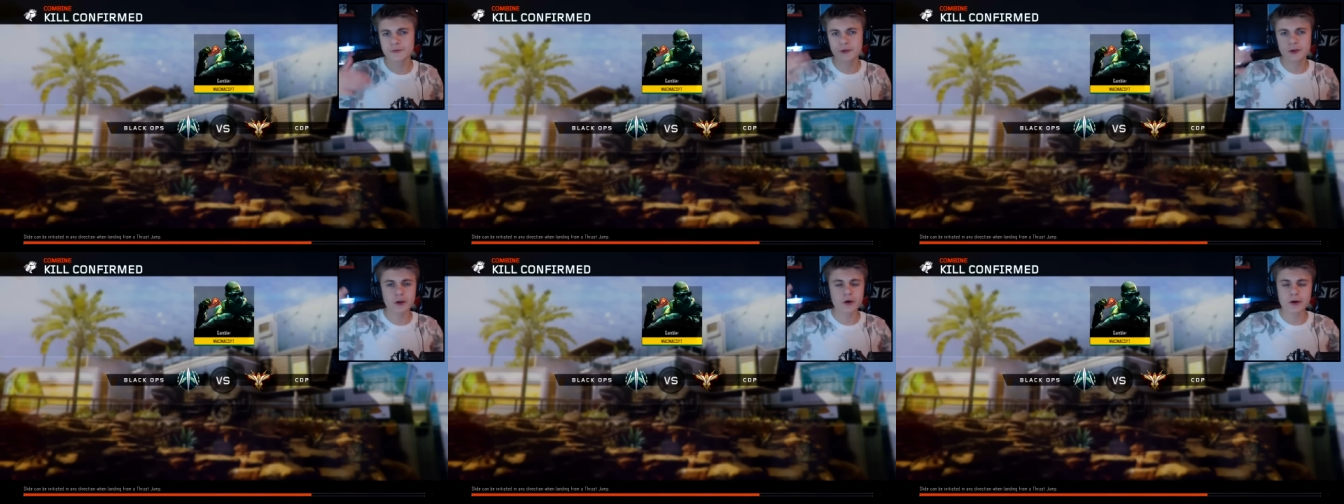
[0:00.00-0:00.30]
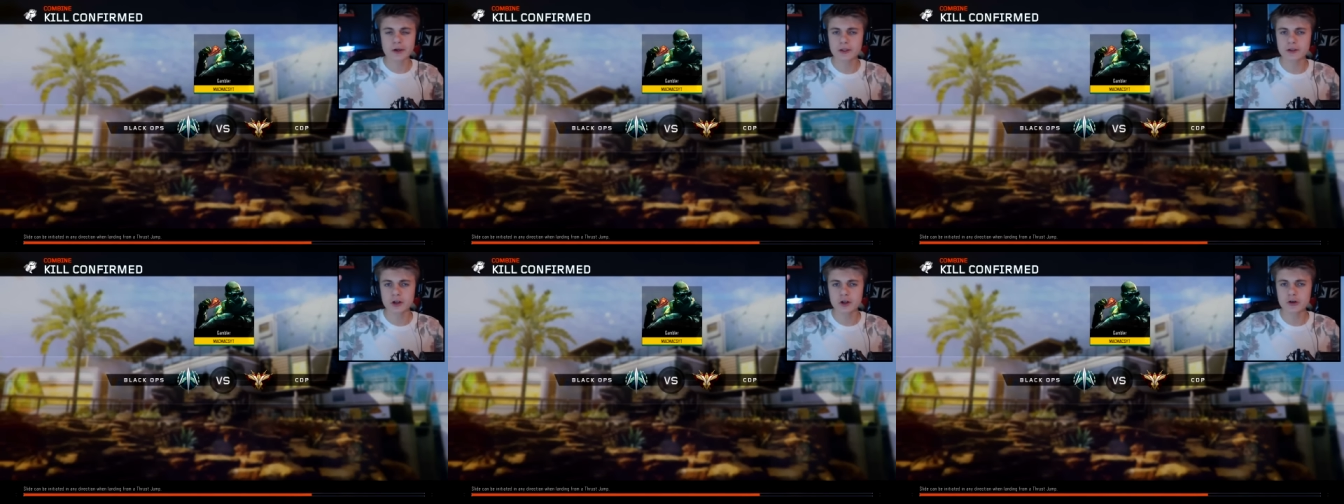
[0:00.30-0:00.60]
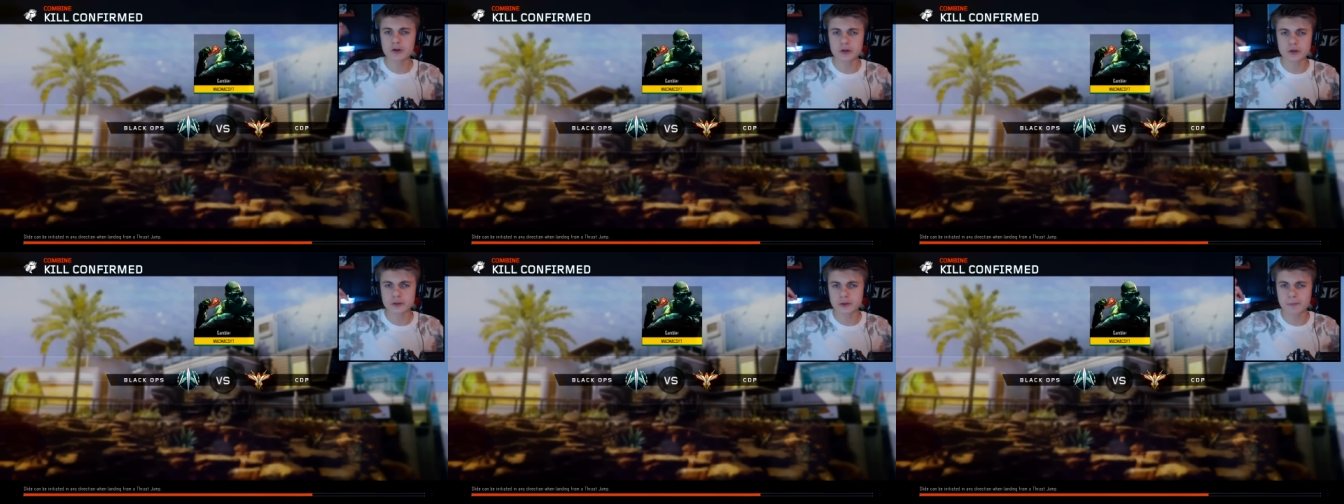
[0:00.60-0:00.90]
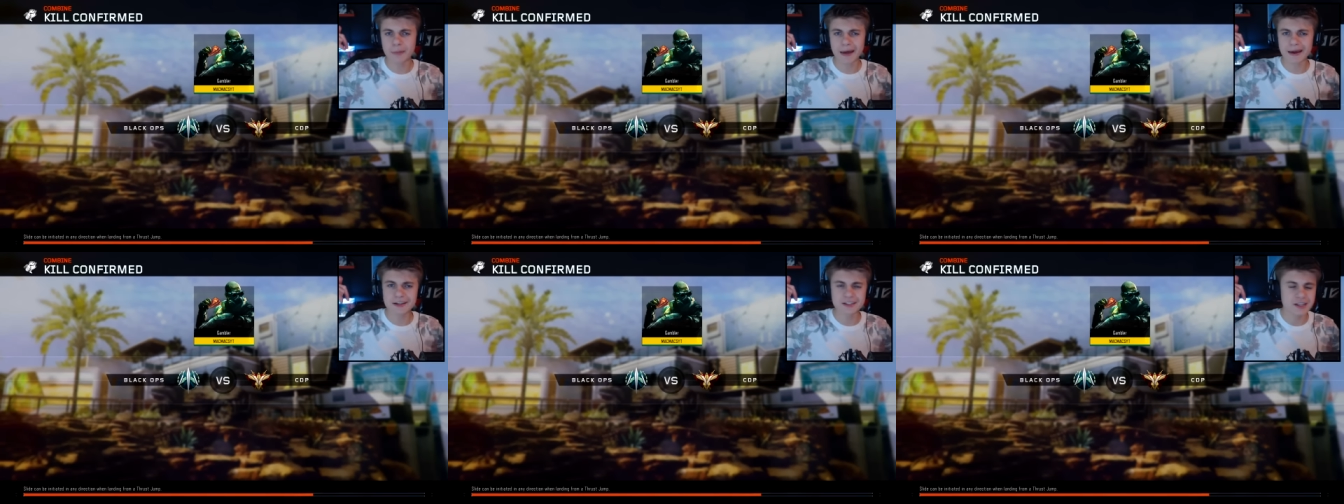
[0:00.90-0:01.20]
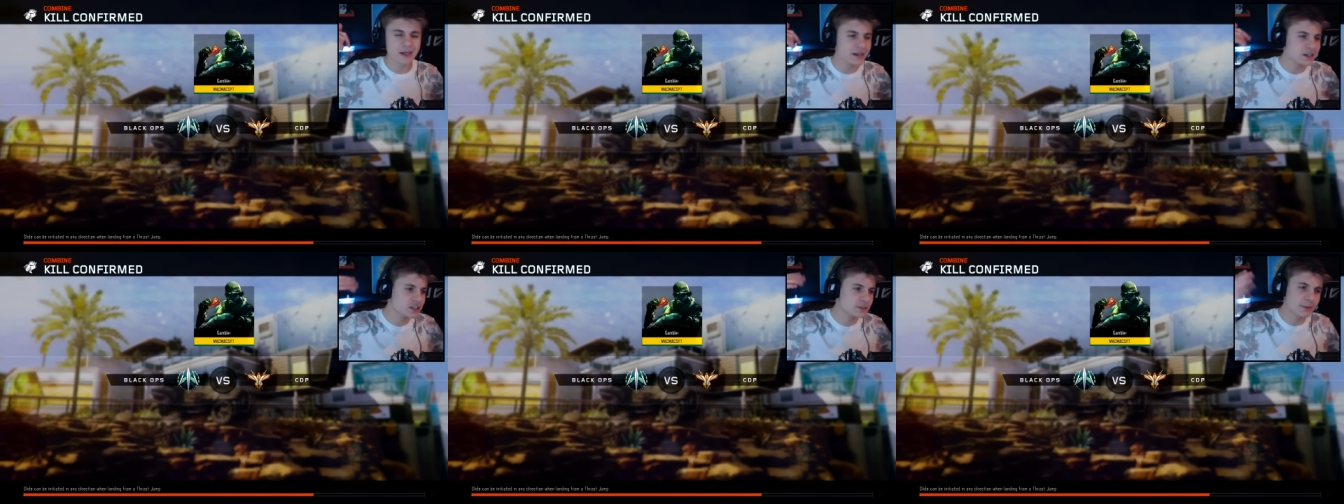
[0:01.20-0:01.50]
if you're liking the look of the
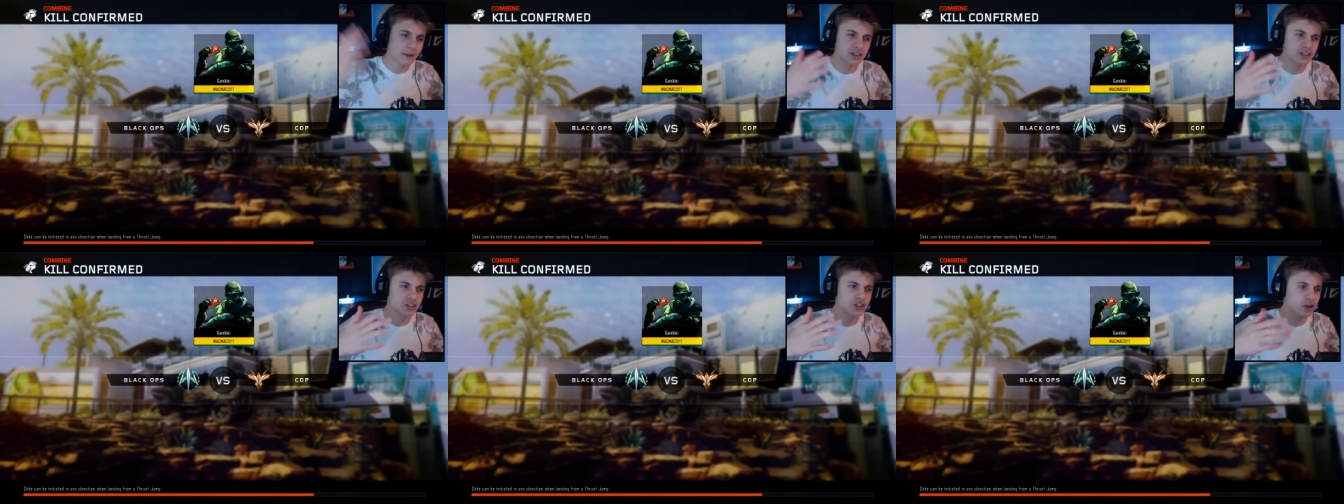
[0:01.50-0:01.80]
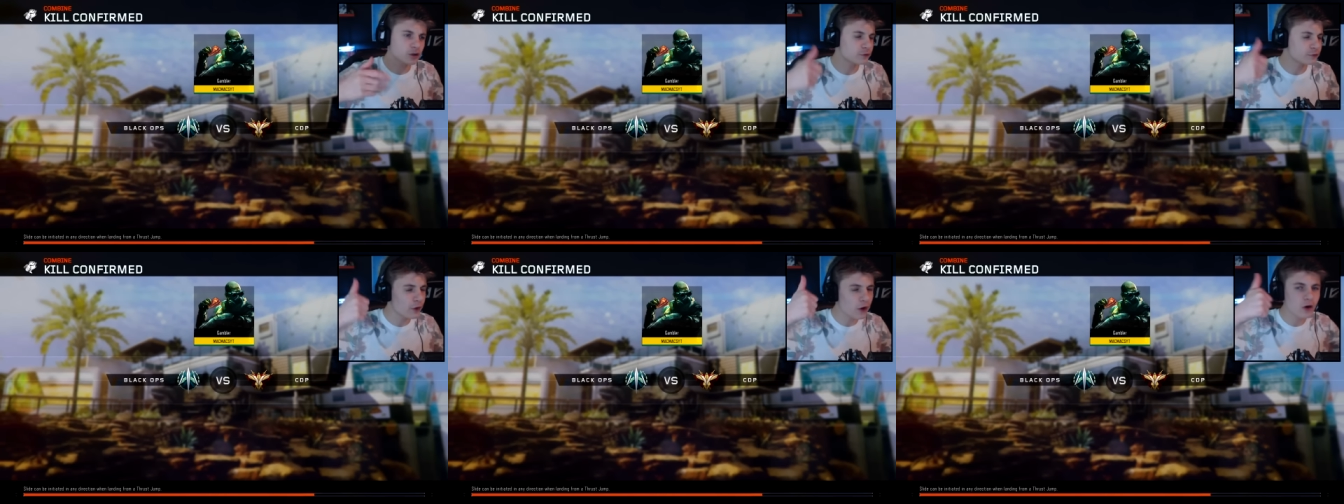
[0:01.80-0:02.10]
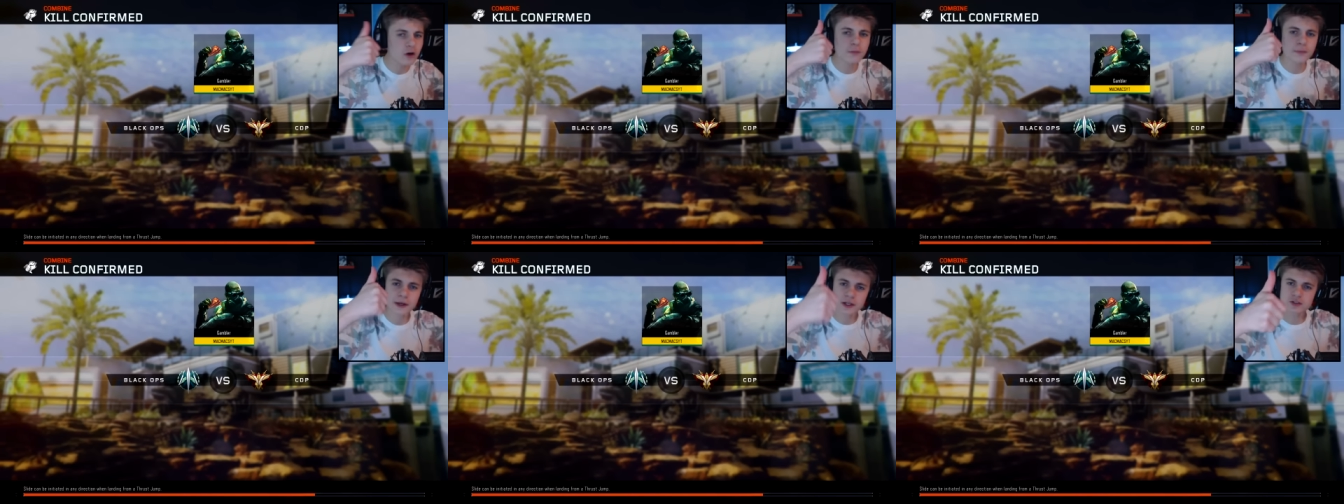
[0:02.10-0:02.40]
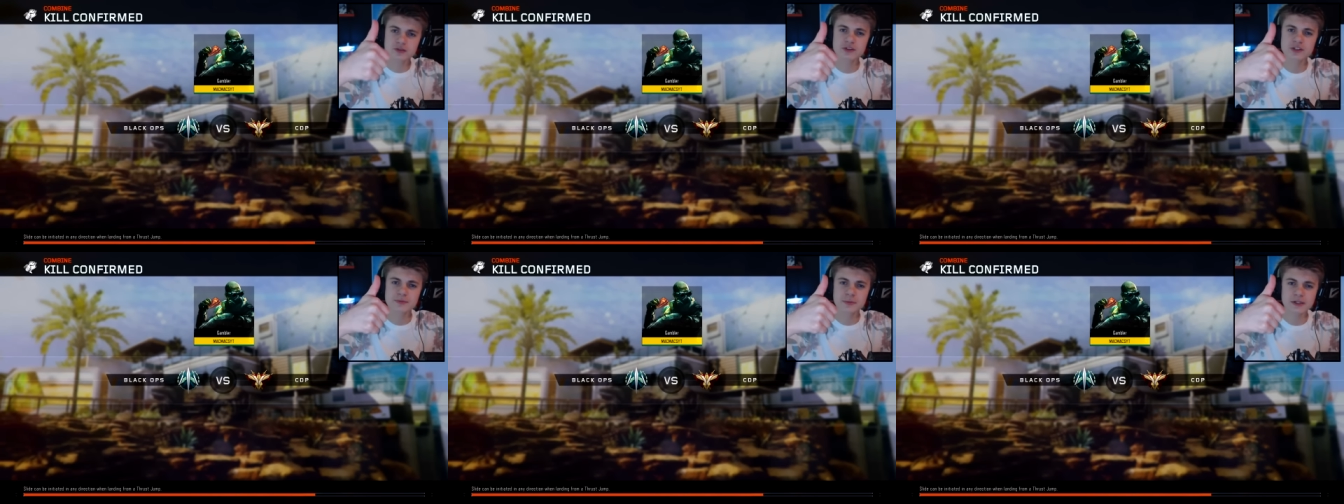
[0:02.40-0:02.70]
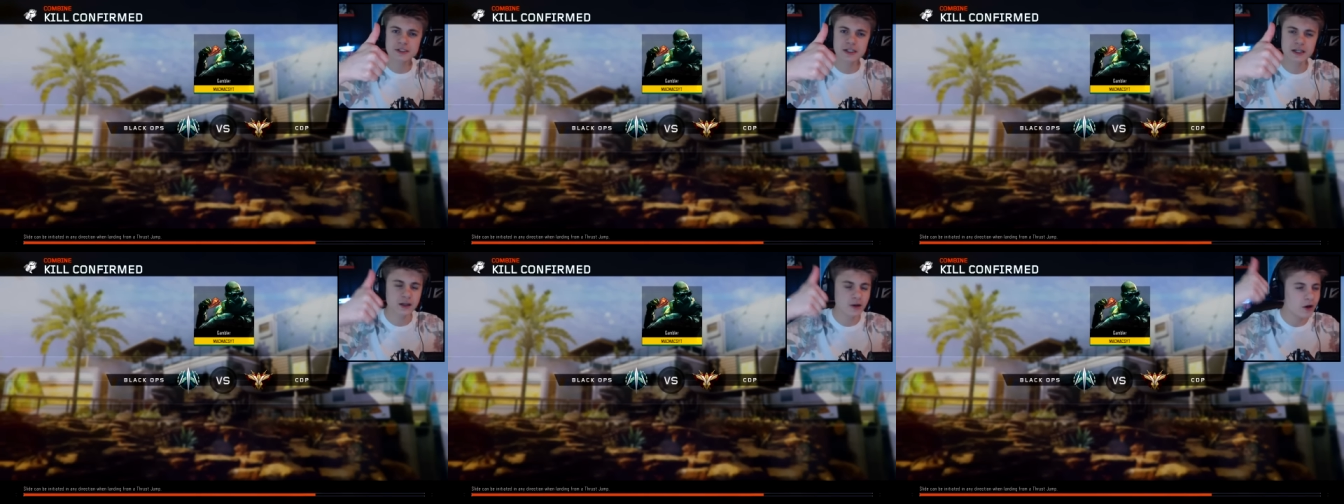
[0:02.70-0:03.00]
blackjack, especially so far, make sure to
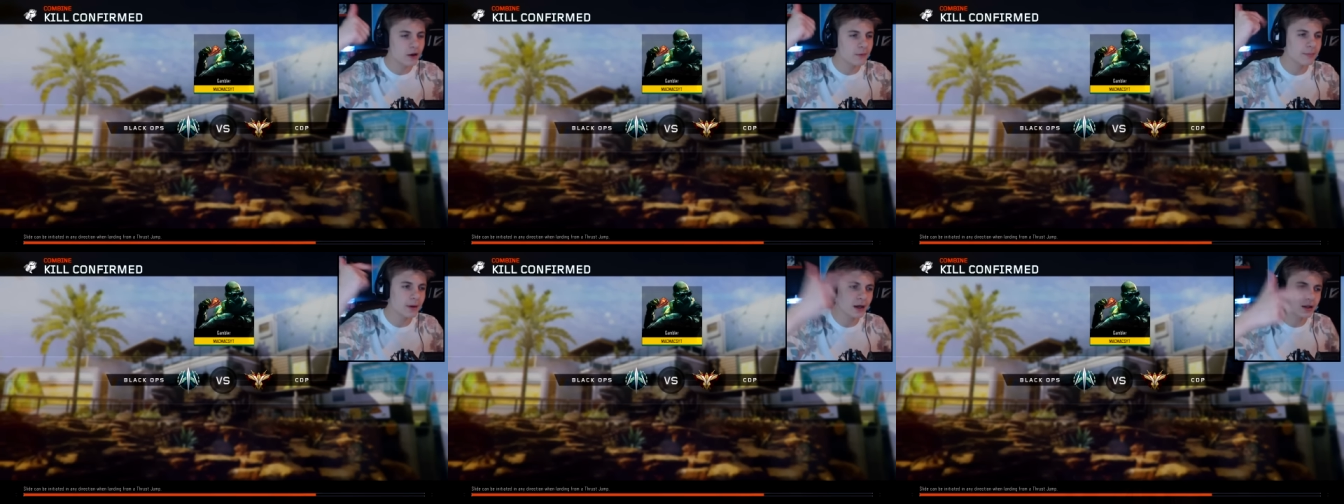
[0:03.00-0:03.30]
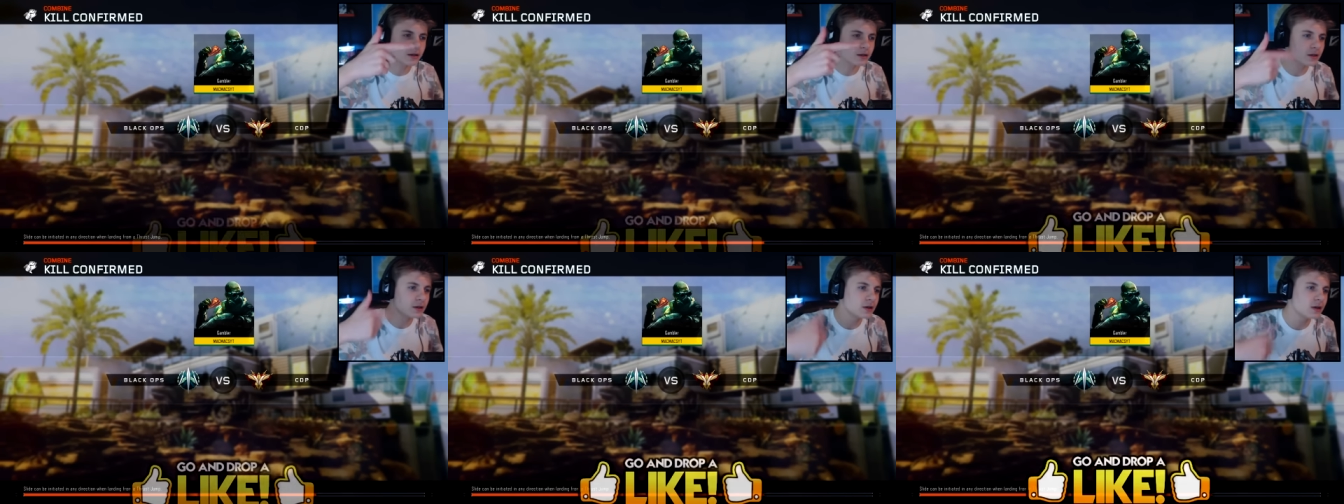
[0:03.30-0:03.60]
smash that like button.